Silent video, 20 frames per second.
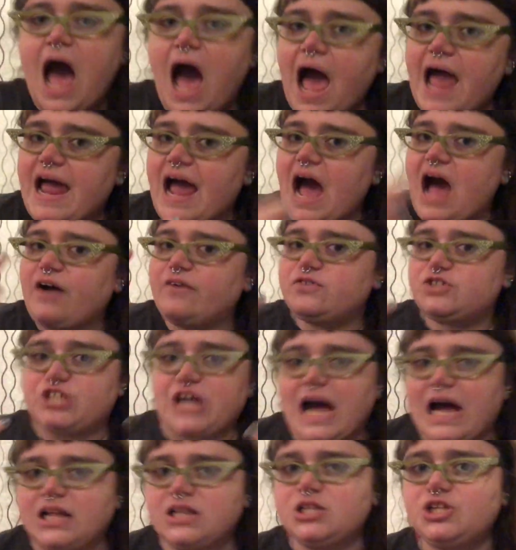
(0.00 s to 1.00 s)
I have
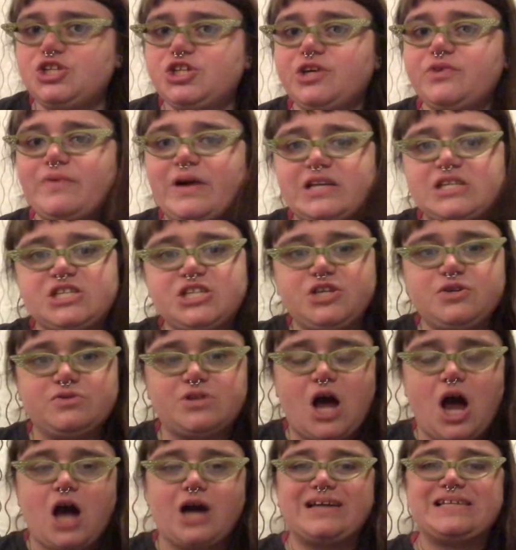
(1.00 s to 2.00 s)
challenging rescue
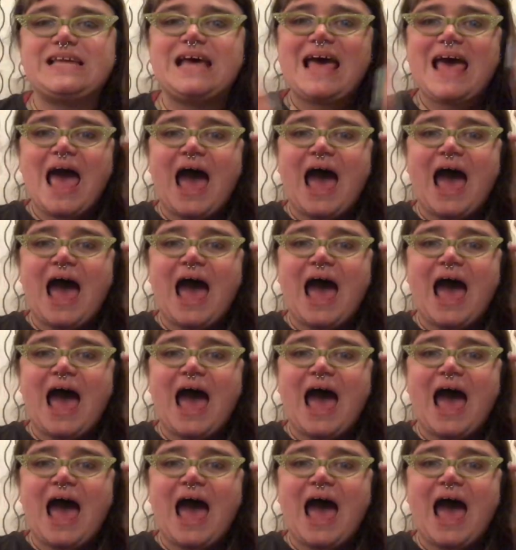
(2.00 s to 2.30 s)
dogs.